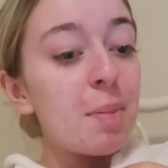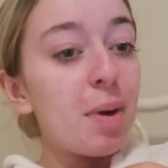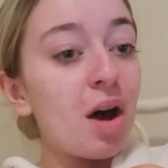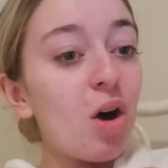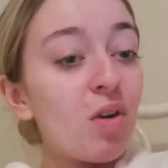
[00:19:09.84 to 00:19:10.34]

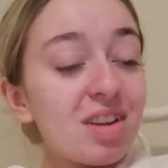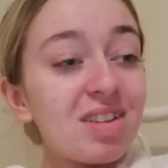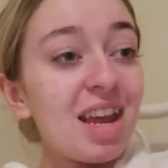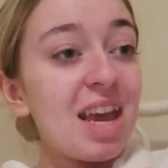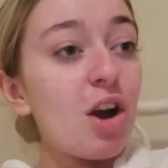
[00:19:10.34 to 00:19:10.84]
But
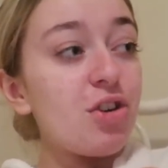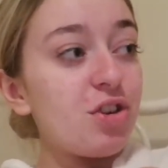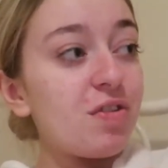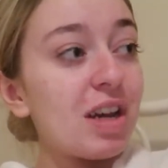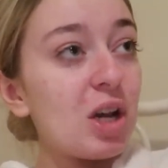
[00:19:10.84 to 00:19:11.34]
honestly, I
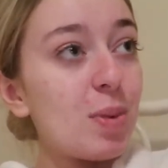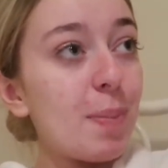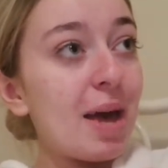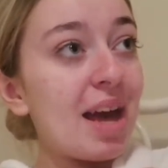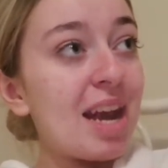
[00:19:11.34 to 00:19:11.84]
do feel a little
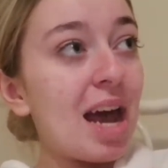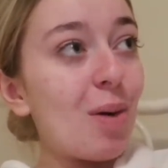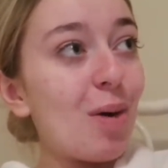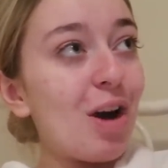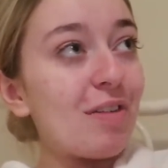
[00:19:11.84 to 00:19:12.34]
bit better
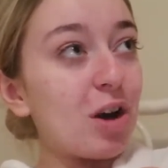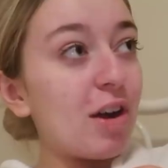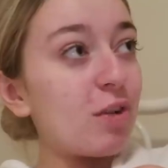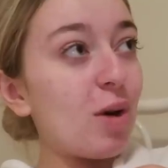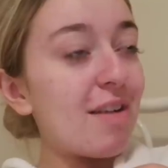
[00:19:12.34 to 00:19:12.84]
now. I've
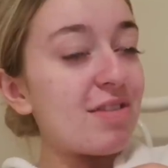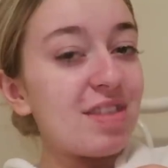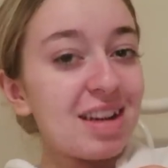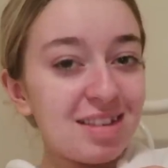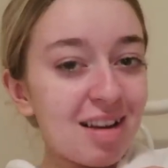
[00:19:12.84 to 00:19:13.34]
kind of got
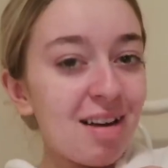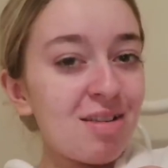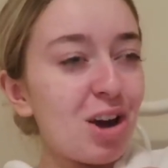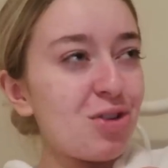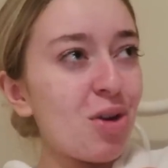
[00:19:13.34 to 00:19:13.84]
everything
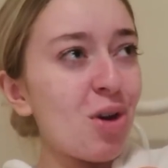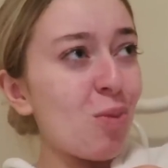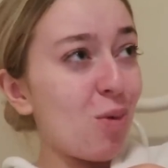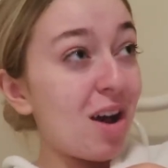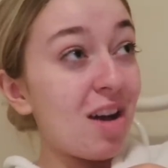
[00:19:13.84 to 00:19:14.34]
done. I don't know
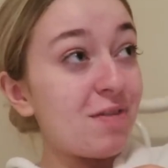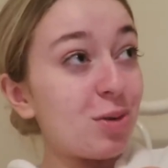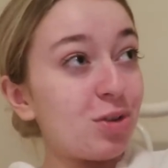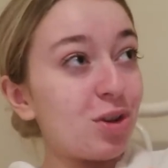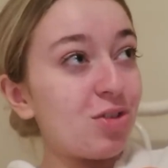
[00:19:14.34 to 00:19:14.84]
why I
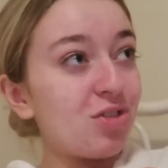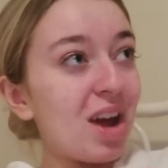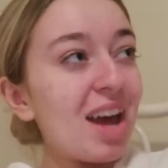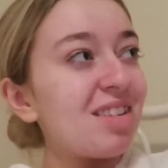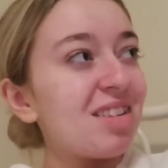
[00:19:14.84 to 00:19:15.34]
feel so
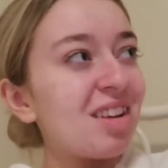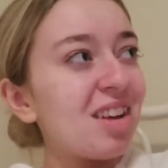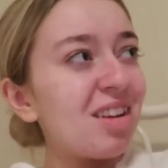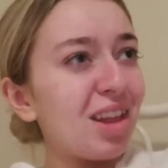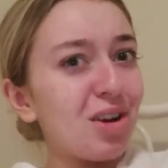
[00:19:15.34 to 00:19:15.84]
stressed
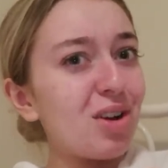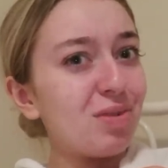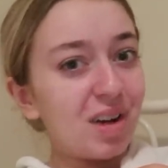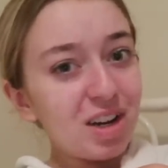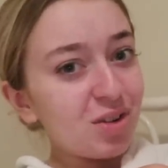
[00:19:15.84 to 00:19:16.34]
like I
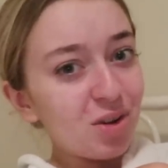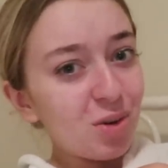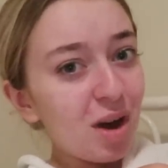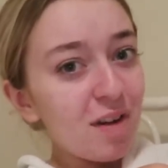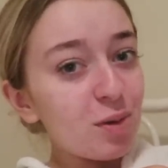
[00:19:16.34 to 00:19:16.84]
really don't
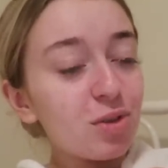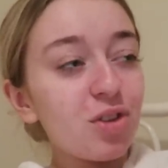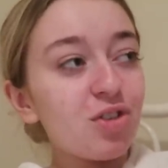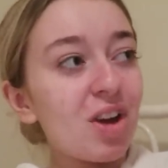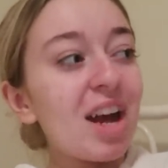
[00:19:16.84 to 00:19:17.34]
know why I feel
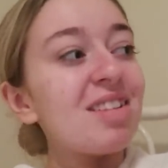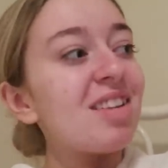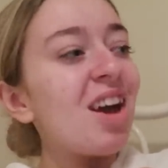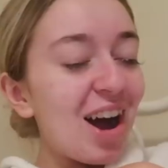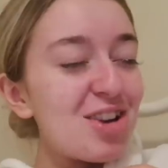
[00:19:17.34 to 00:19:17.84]
so stressed.